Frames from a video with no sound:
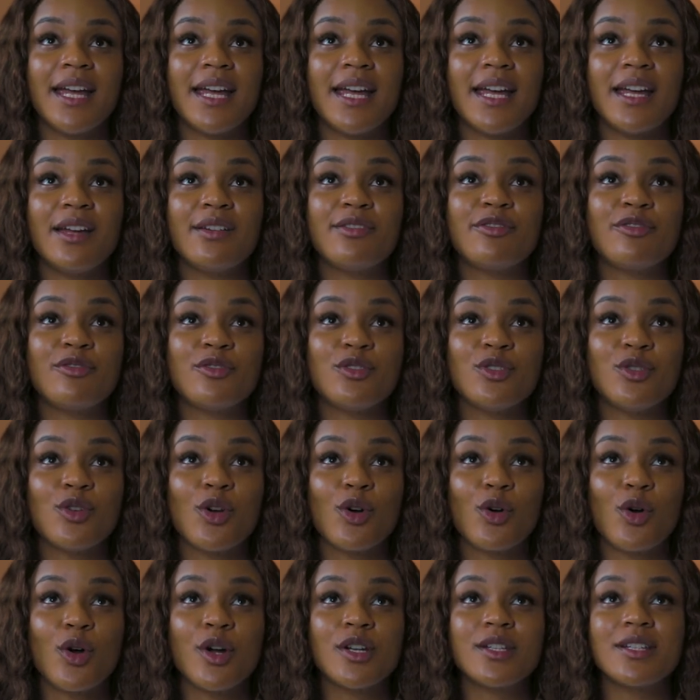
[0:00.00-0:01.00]
If
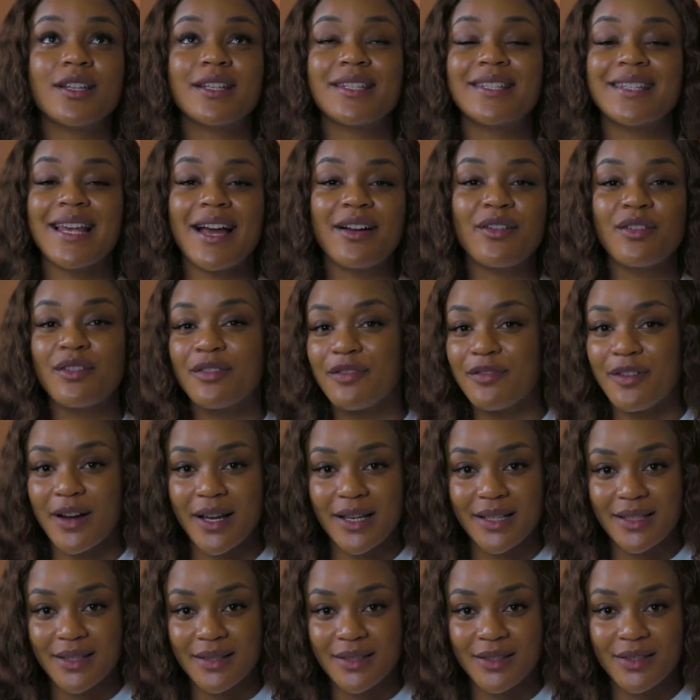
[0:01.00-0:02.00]
you're going to
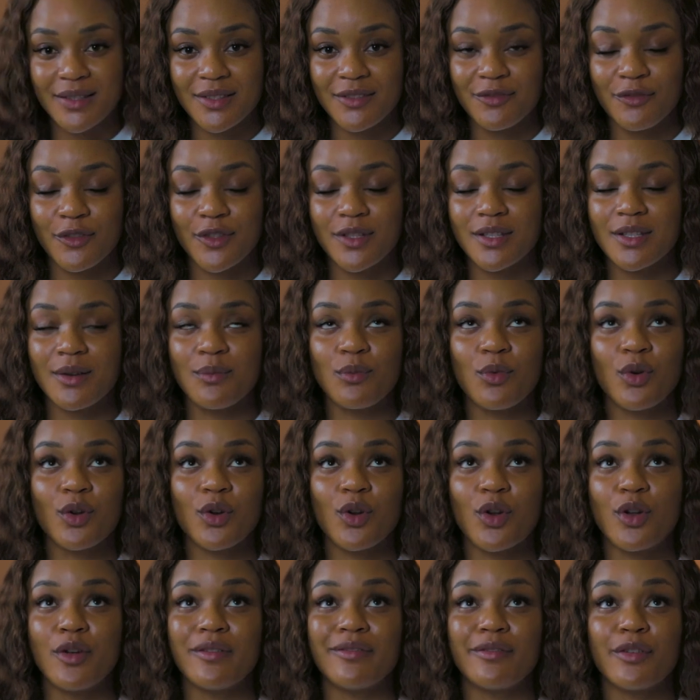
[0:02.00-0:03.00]
sacrifice for someone,
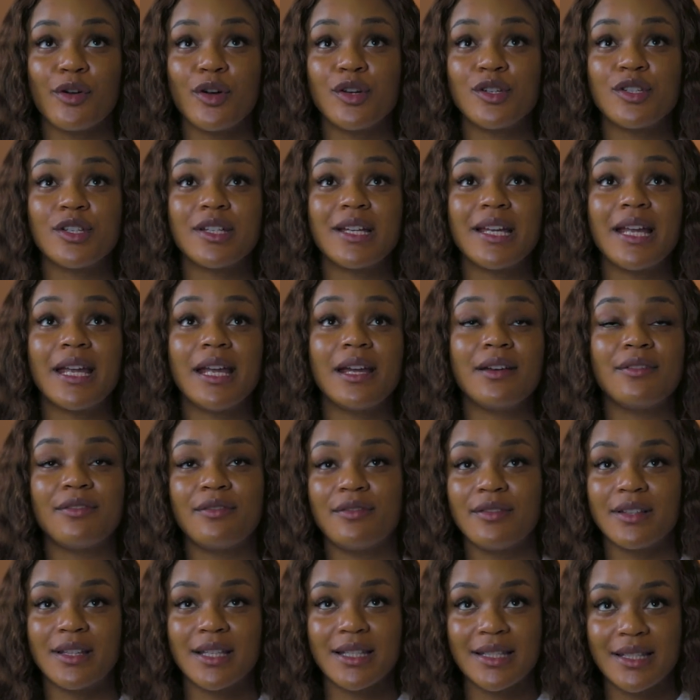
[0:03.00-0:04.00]
or if you're going to
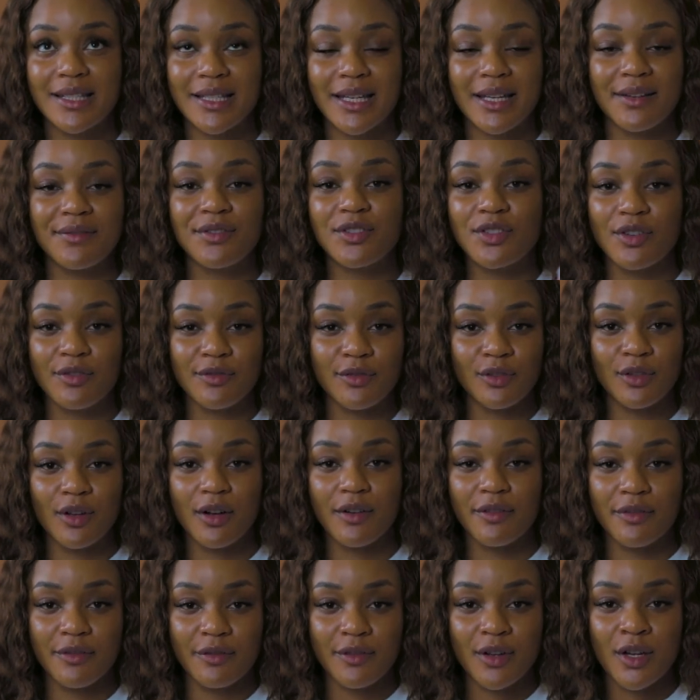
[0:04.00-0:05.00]
give these gifts of
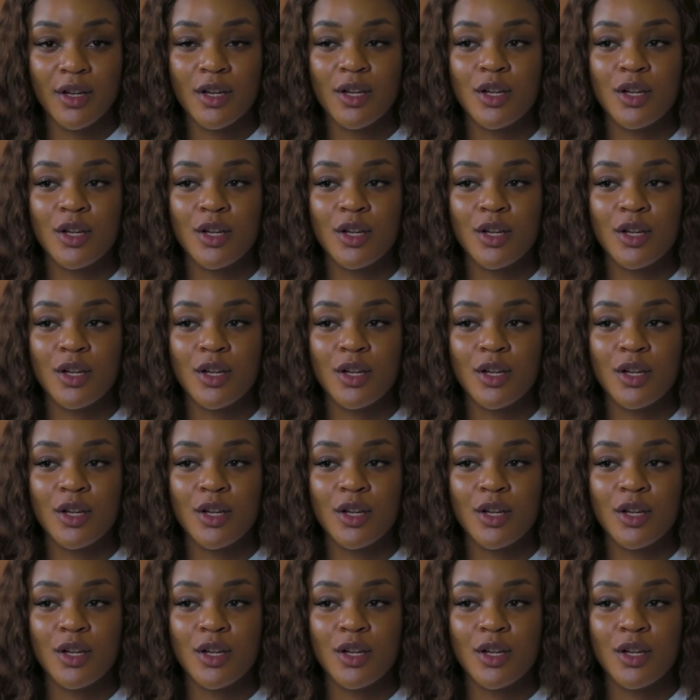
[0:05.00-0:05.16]
love,